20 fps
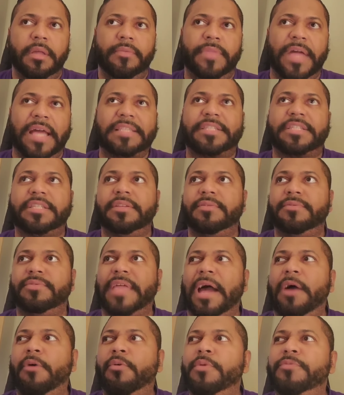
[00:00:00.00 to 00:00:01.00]

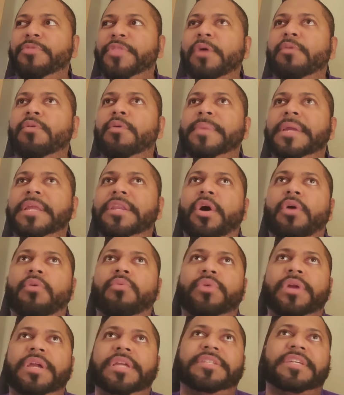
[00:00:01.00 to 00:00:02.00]
There will be no
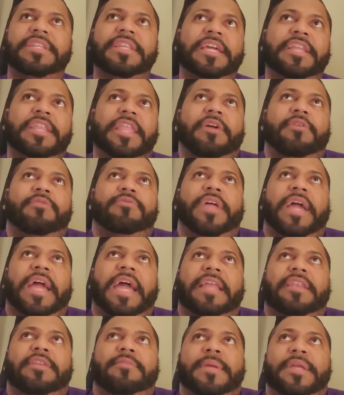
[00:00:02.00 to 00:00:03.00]
reason, and there
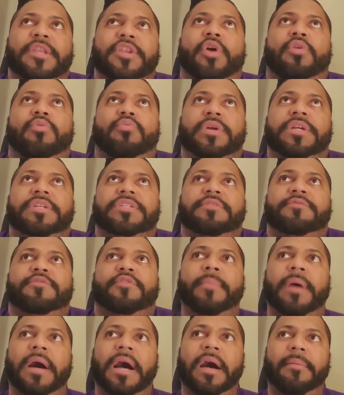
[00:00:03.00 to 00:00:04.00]
had to be no reason
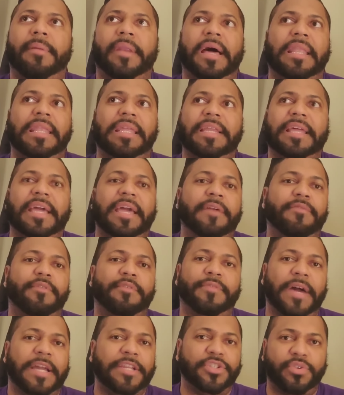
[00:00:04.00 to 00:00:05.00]
for Muhammad Ali to ever
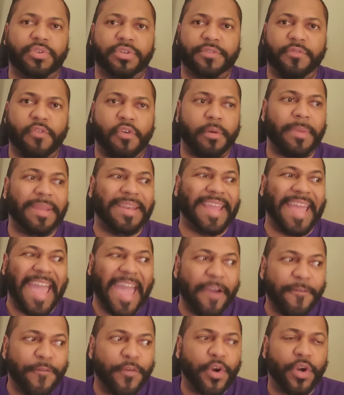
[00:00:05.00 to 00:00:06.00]
fight George Foreman,
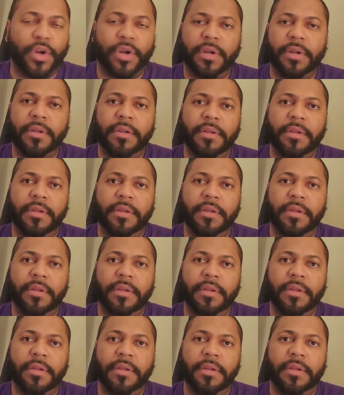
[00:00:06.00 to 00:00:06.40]
ever.